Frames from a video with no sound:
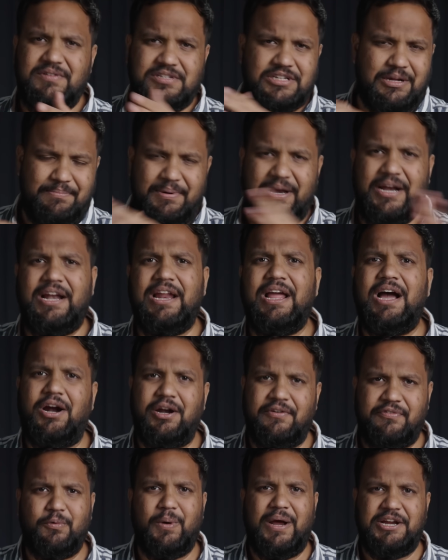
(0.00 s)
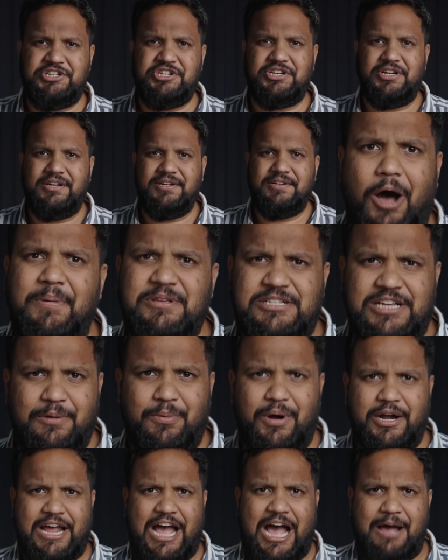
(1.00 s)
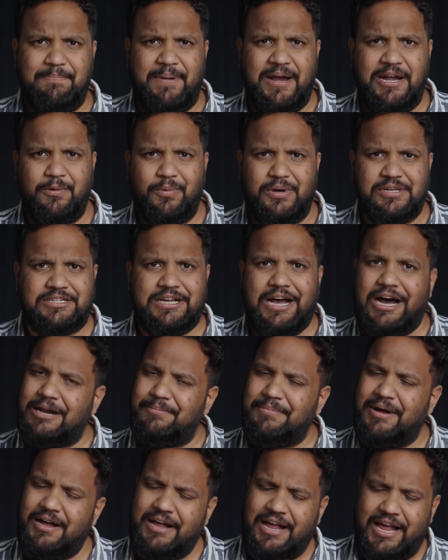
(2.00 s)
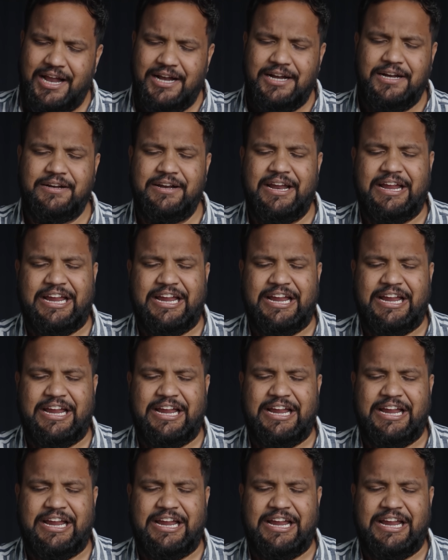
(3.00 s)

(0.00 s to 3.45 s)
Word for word: was completely out of question. Obviously, what happened was karma, and